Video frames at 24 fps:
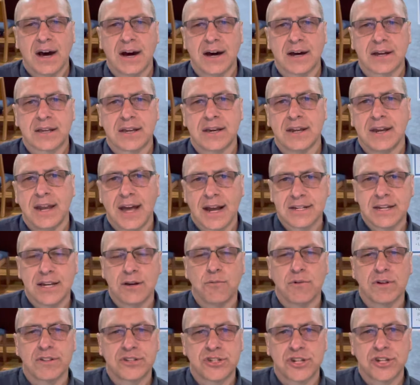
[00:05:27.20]
connecting
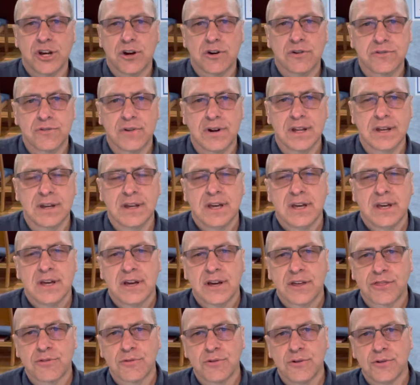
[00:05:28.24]
with children
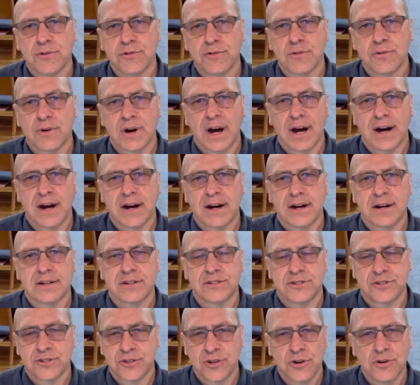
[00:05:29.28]
through
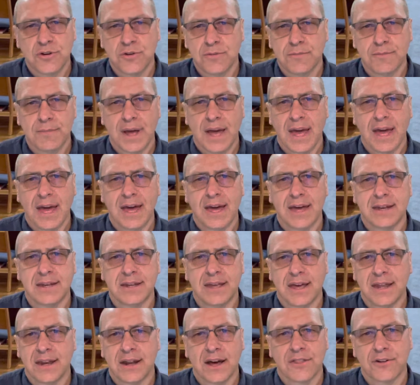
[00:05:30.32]
Zoom
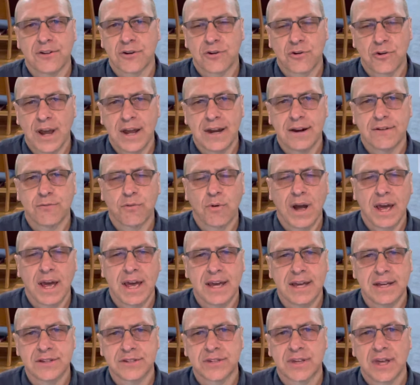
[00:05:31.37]
and other creative
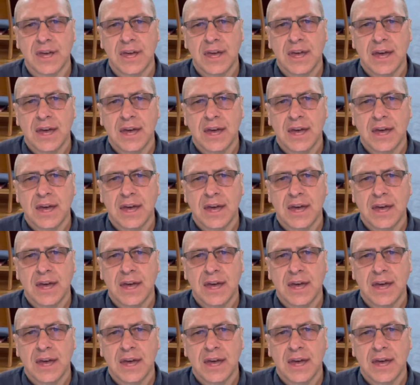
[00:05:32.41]
ways,